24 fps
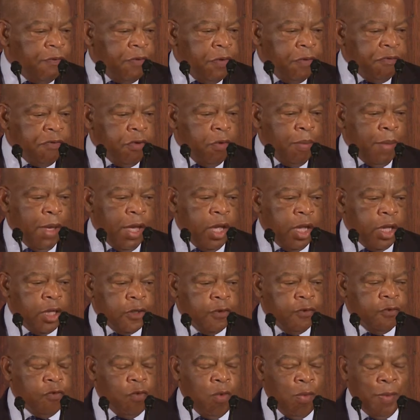50
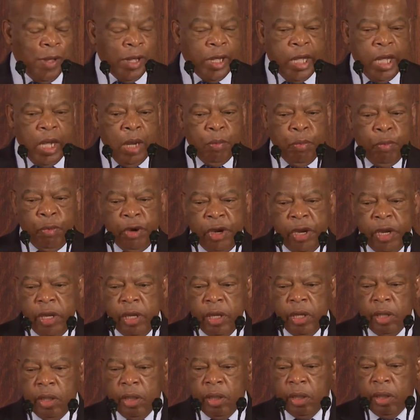miles from
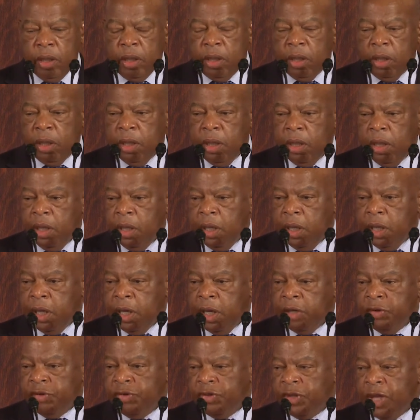Montgomery,
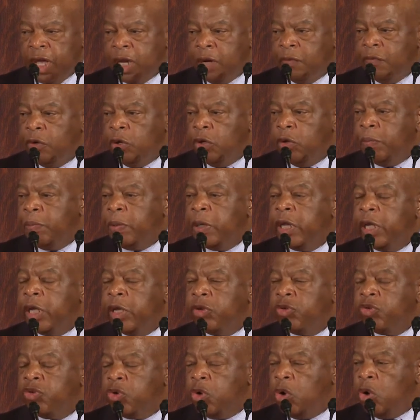outside of a little
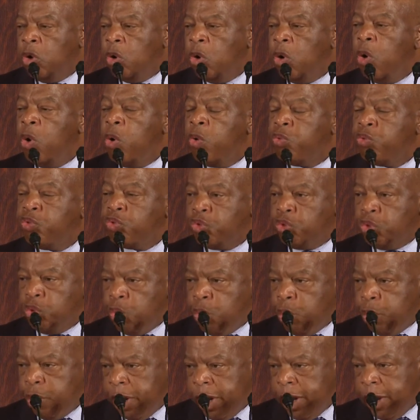place called
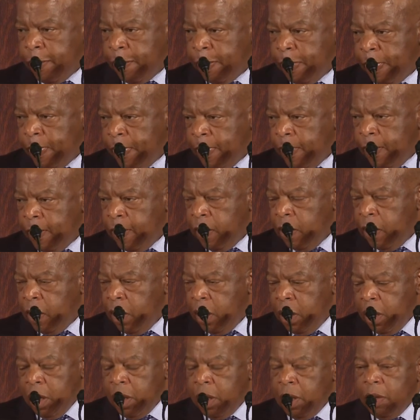Troy.
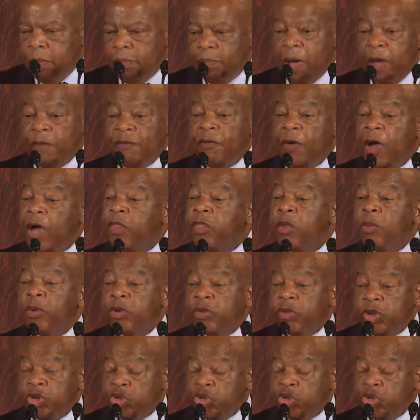My father was a